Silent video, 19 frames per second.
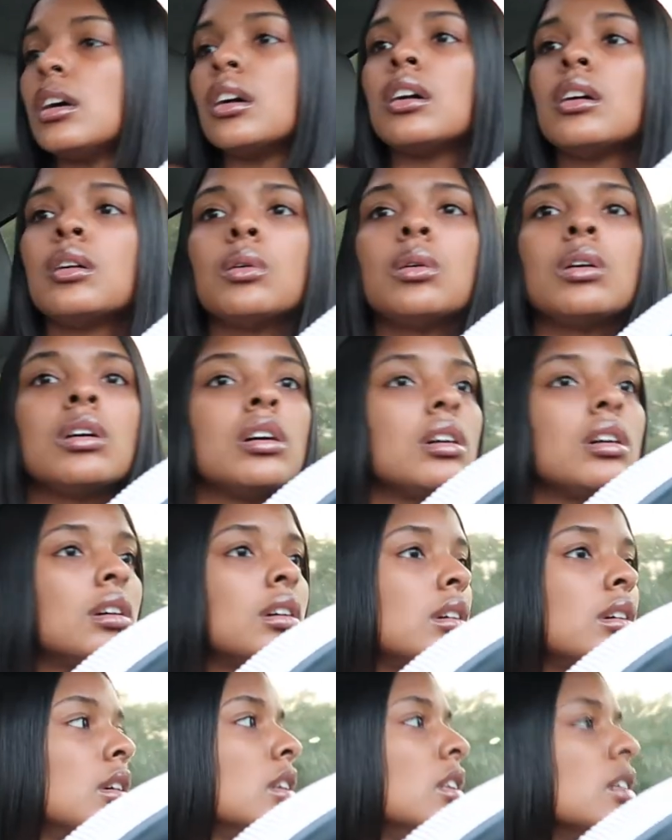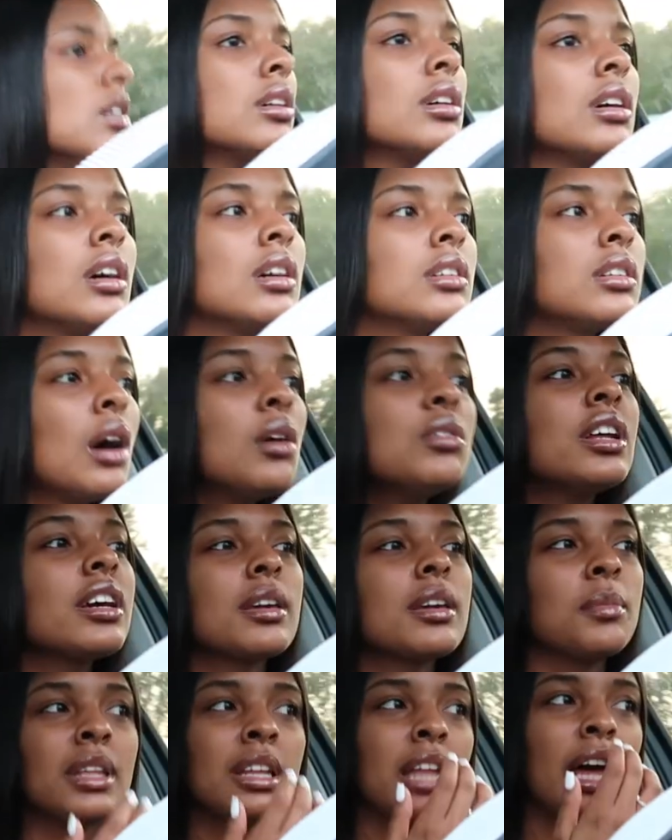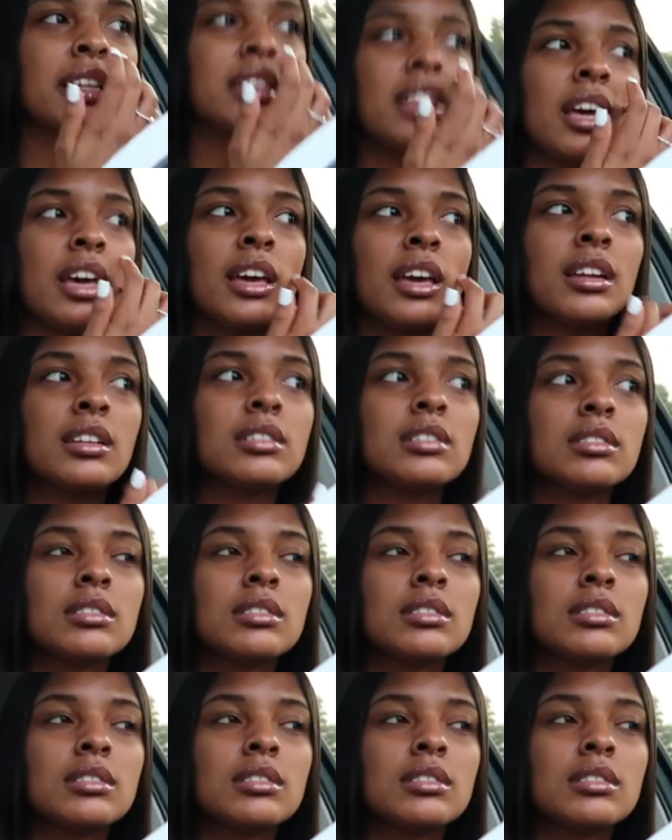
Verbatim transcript: Oh, don't look at me like that.